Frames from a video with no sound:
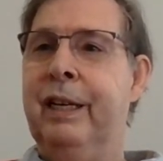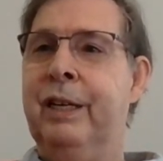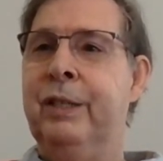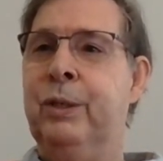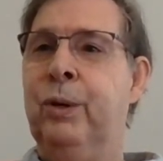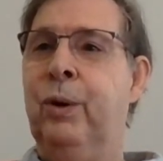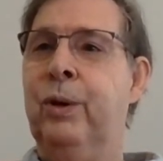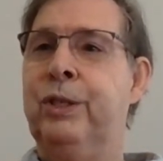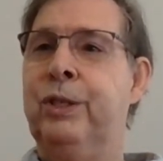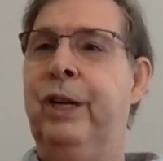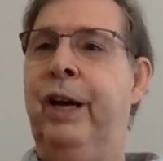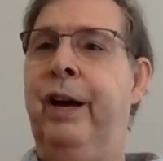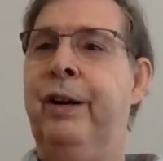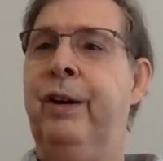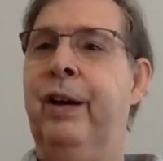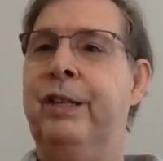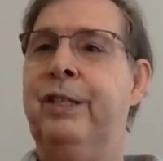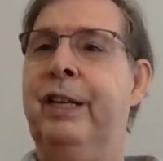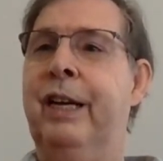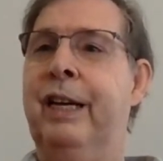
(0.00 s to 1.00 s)
is also
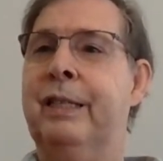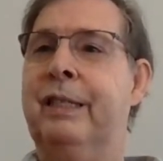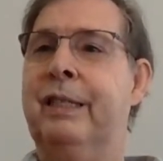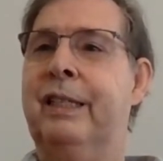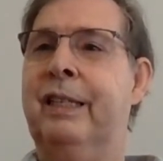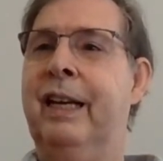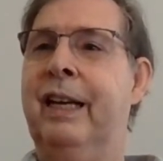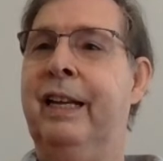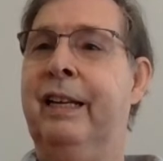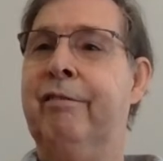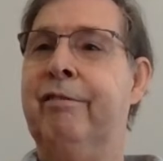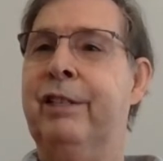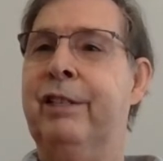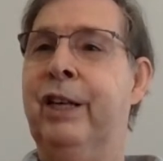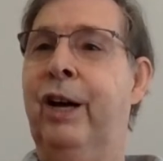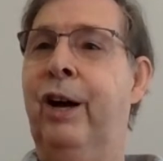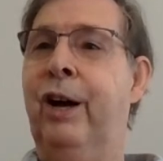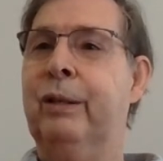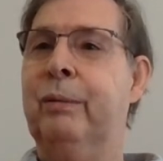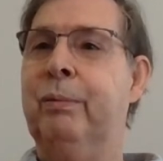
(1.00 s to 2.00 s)
not just getting a
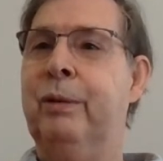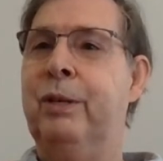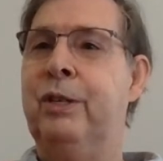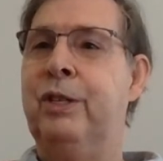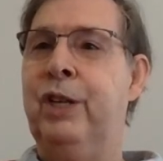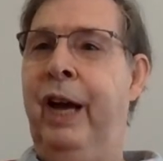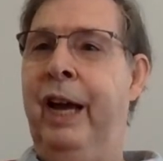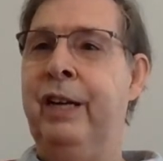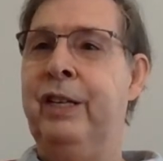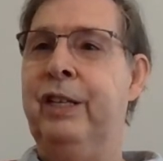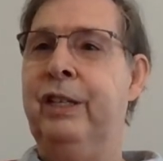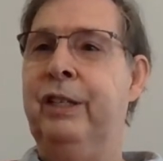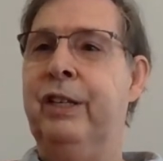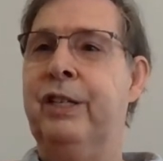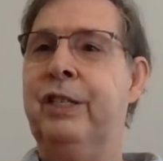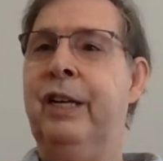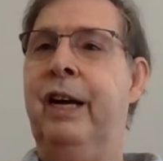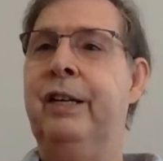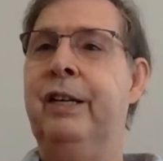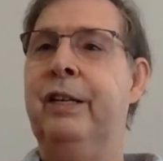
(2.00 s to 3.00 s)
result, but changing the
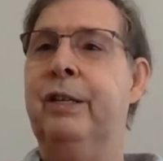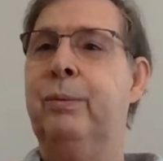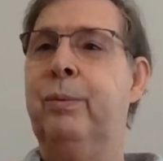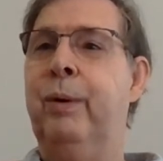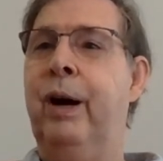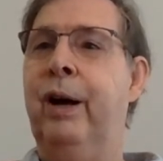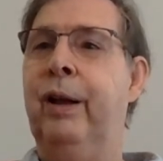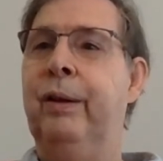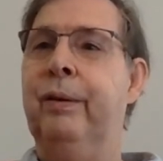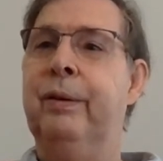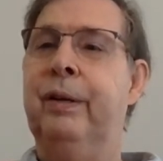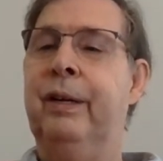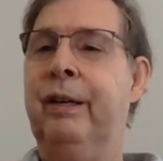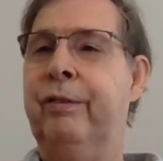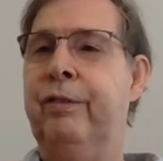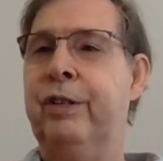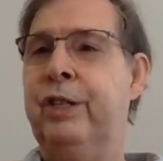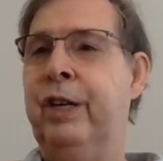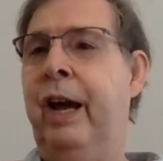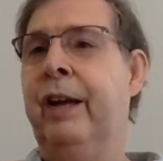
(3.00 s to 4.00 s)
state as well. And
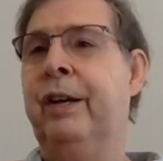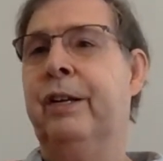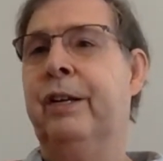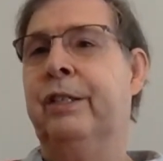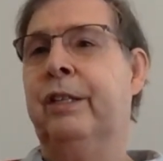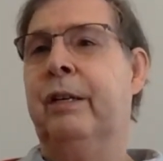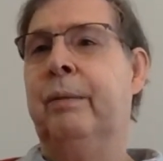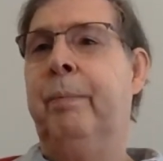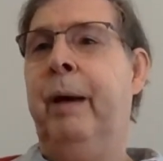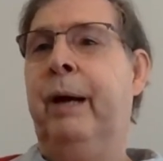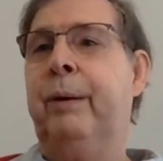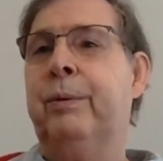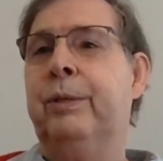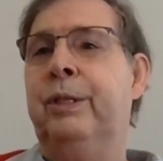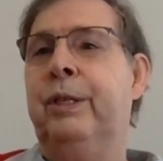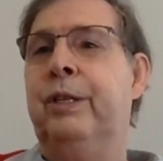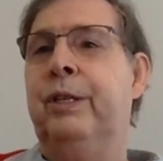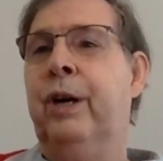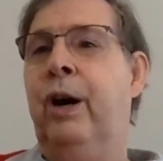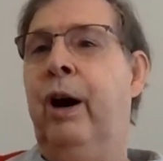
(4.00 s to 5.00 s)
if it changes it
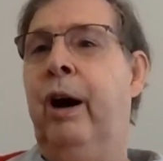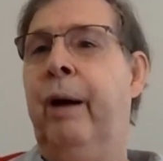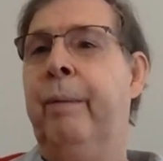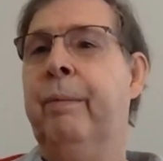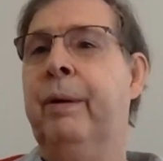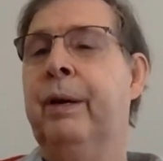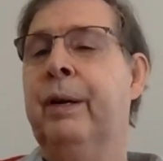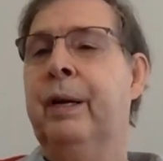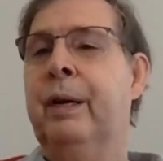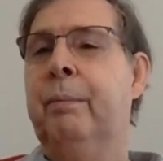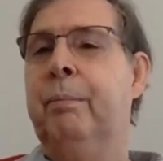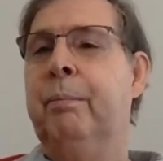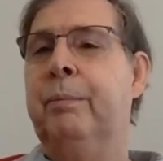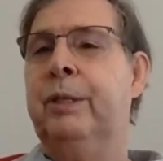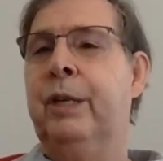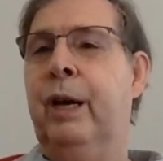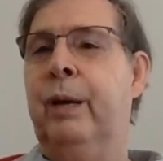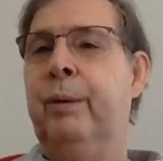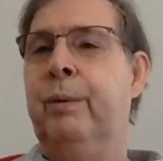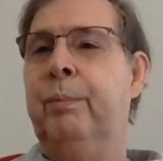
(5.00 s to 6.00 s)
backwards in time,
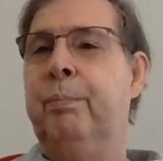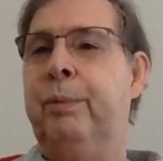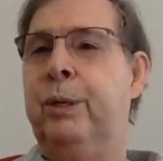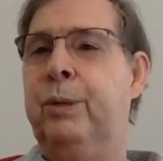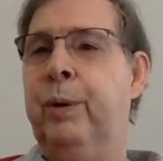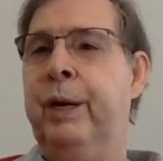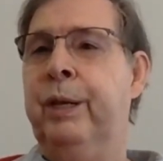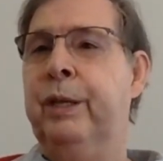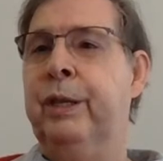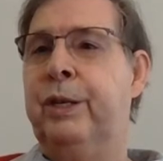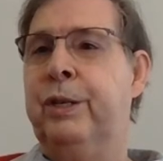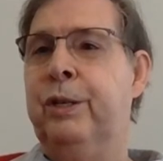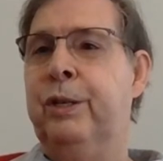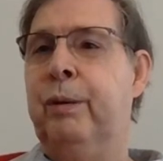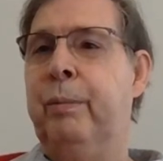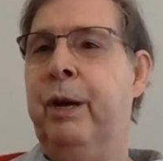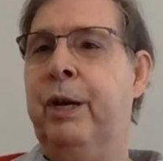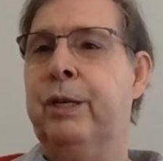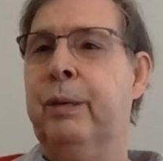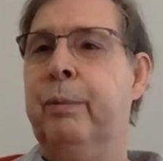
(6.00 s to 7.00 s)
so between the
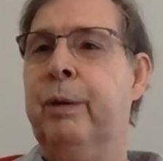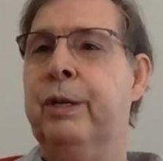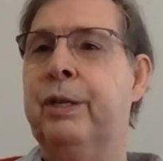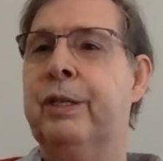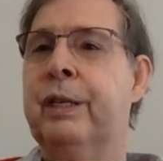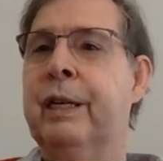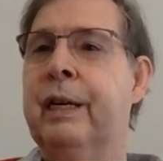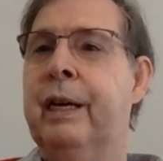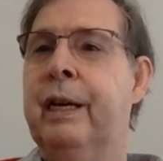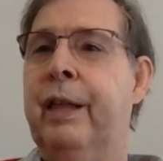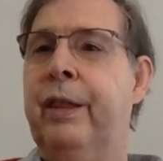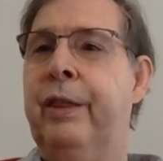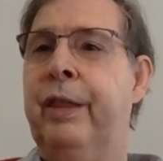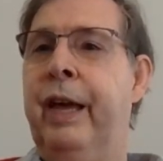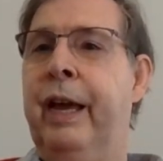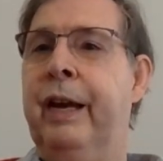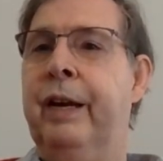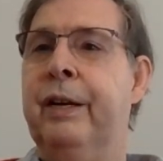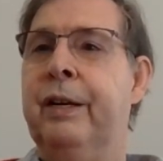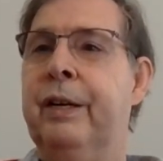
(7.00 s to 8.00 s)
two measurements,
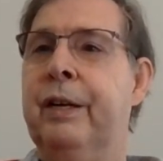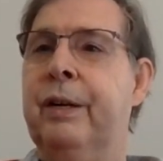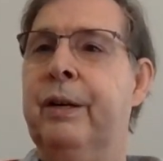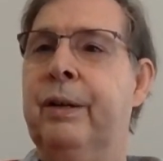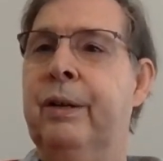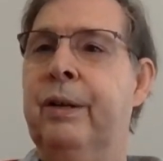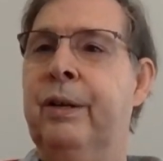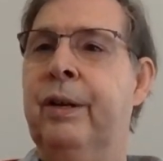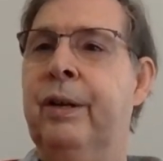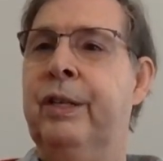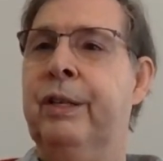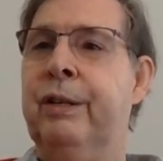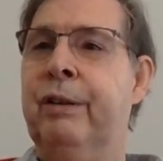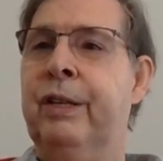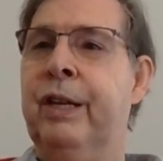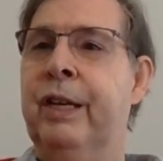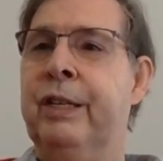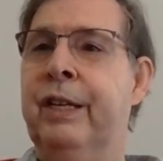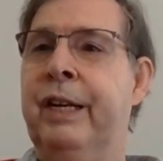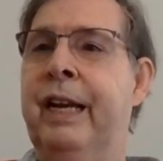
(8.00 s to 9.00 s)
then there's
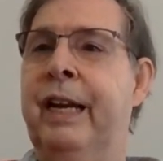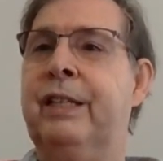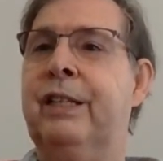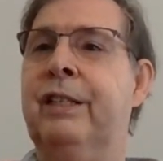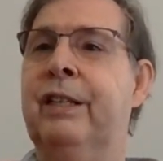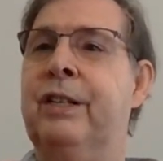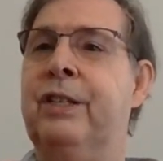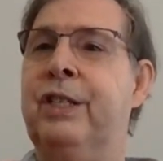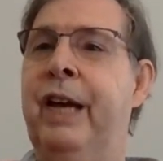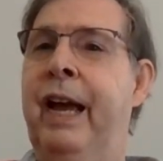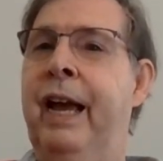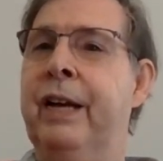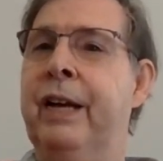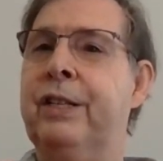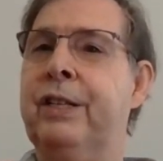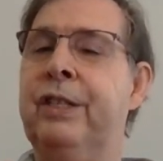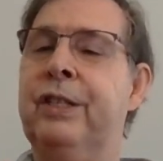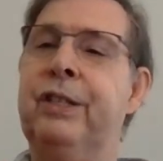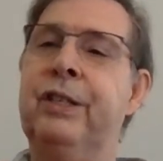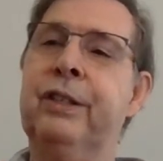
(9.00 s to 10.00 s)
an excellent
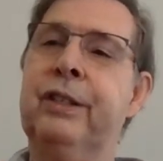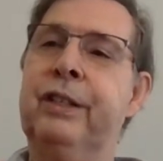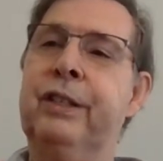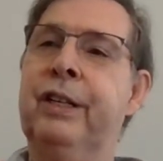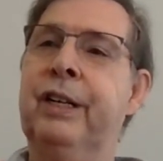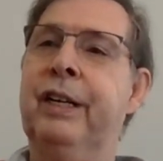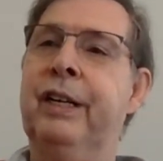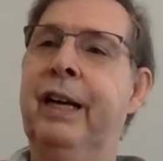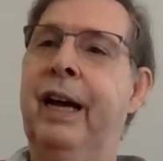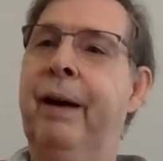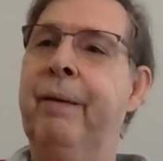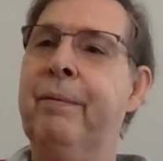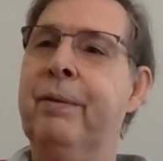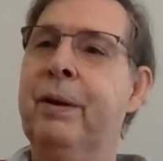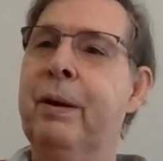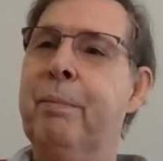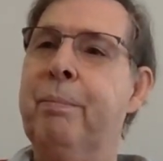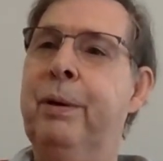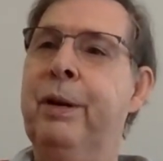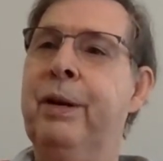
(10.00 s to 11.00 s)
chance that you can
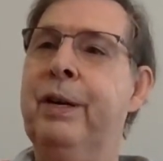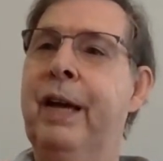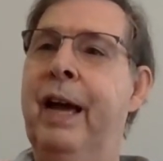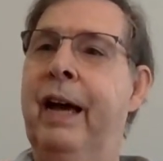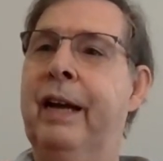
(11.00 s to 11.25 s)
pin